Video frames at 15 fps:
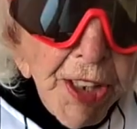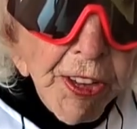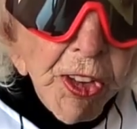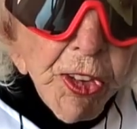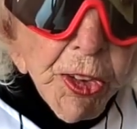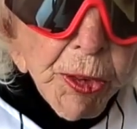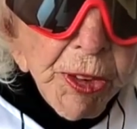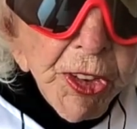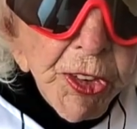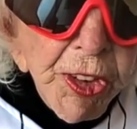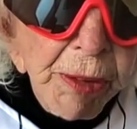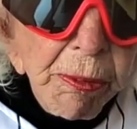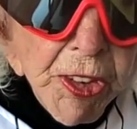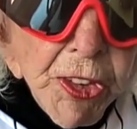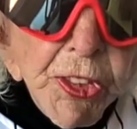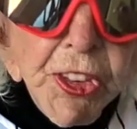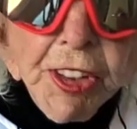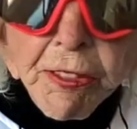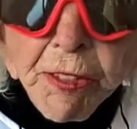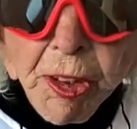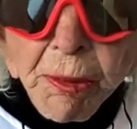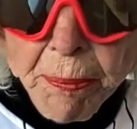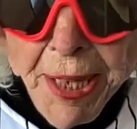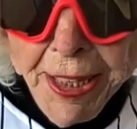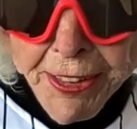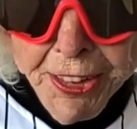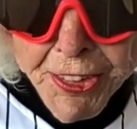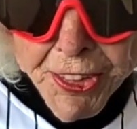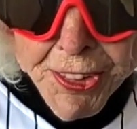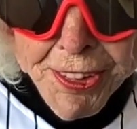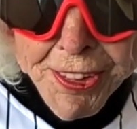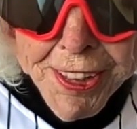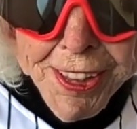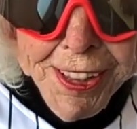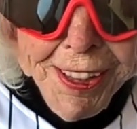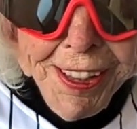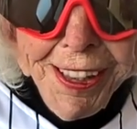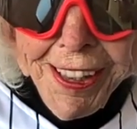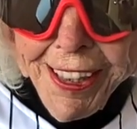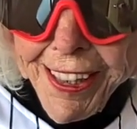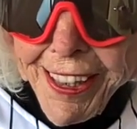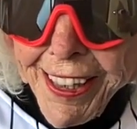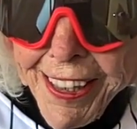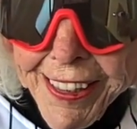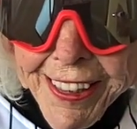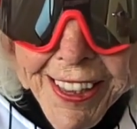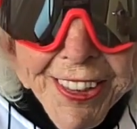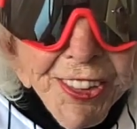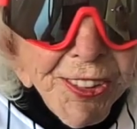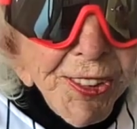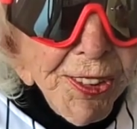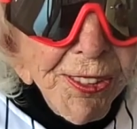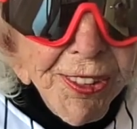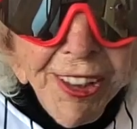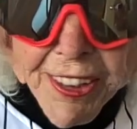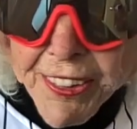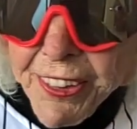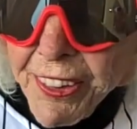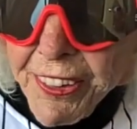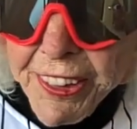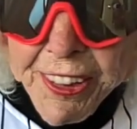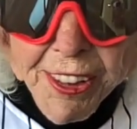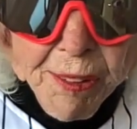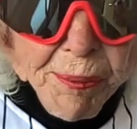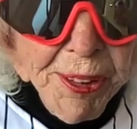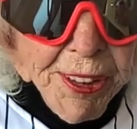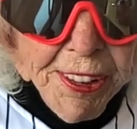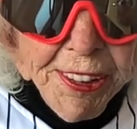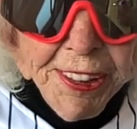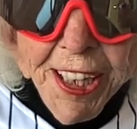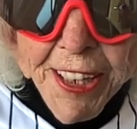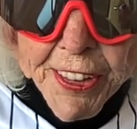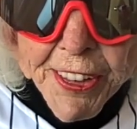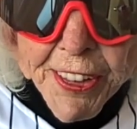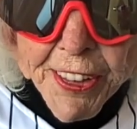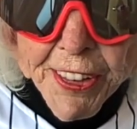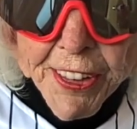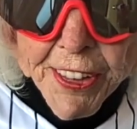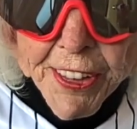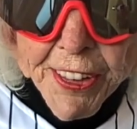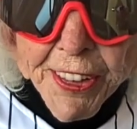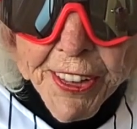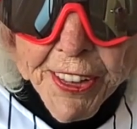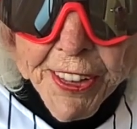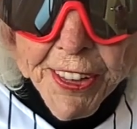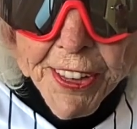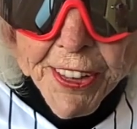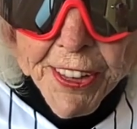Dodgers, where she was general manager. And I told her, Kim, you got to do it and you're